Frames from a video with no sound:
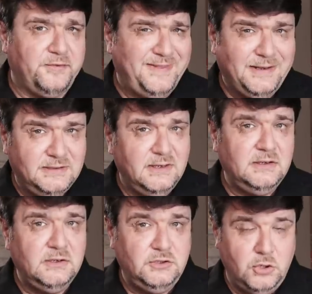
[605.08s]

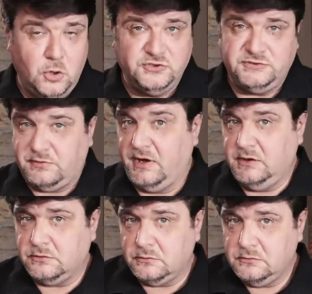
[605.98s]
protecting those
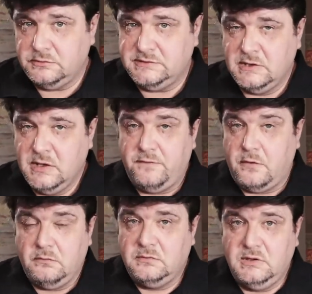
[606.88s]
trade routes
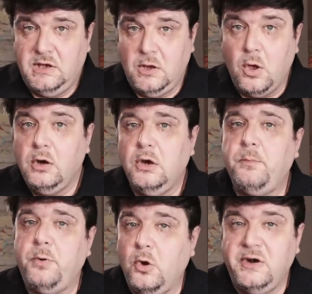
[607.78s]
from the only
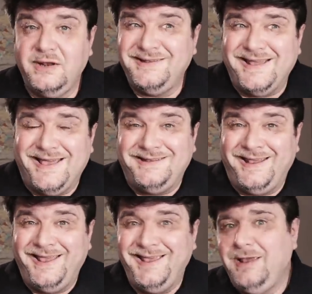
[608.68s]
opponent that,
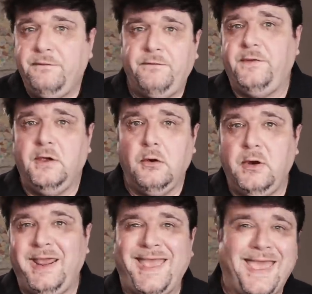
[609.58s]
in
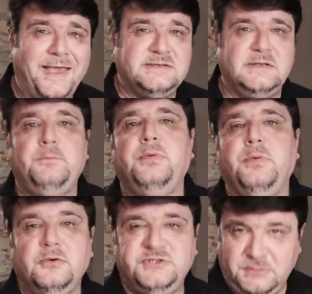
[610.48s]
theory, has the
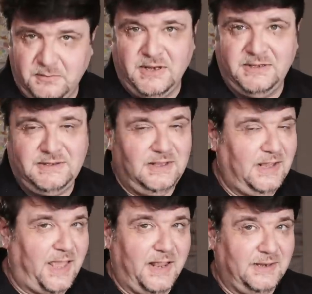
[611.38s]

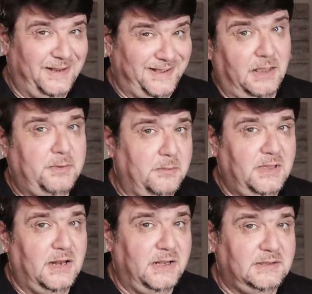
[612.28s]
possibility and the
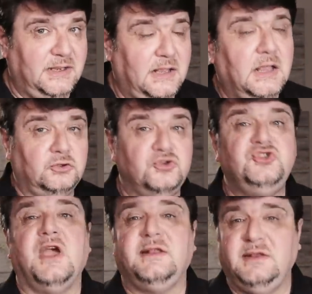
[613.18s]
capability to
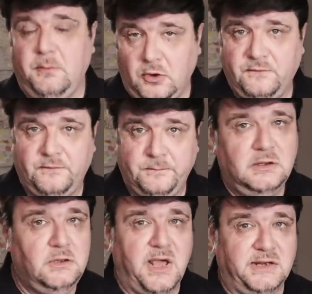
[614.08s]
shut them off
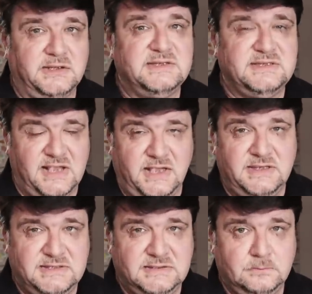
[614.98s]
the United
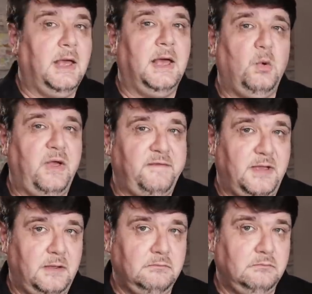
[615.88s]
States.
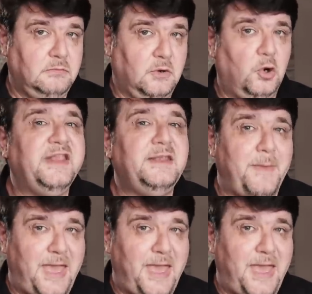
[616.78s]
However, look at the